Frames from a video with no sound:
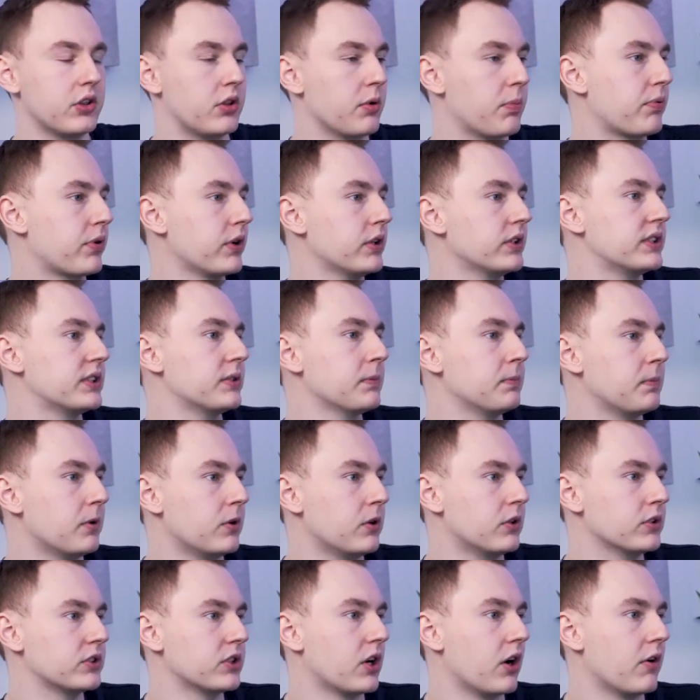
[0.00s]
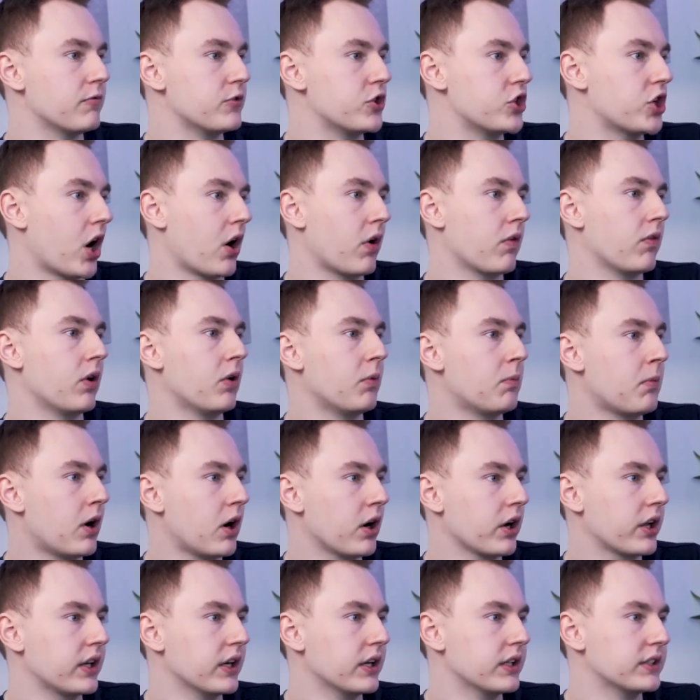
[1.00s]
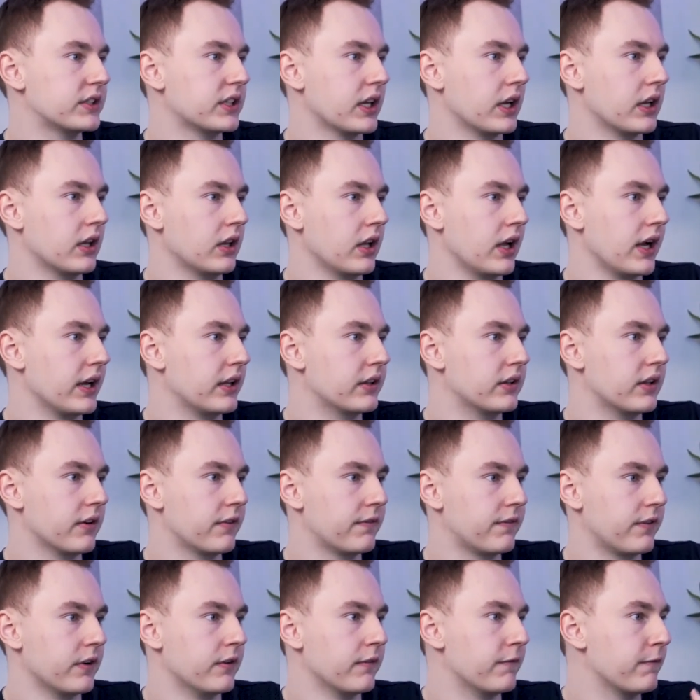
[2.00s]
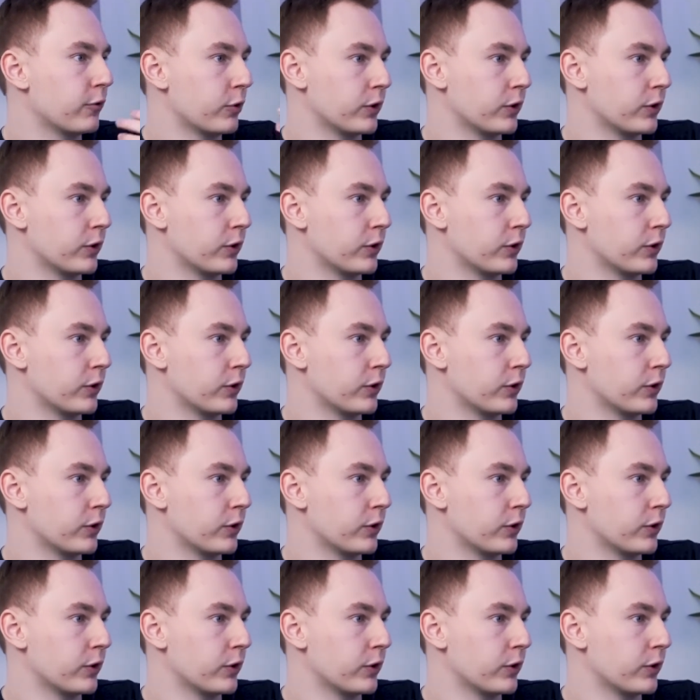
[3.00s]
the principles of general markets and like different, for